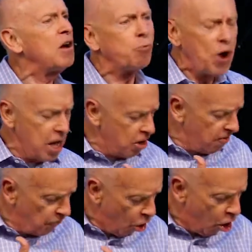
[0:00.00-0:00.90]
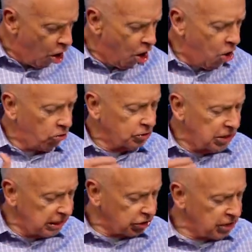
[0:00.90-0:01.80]
Get rid of
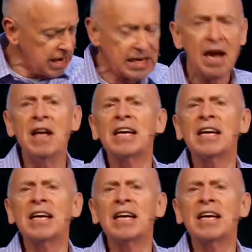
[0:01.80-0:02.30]
all deceit,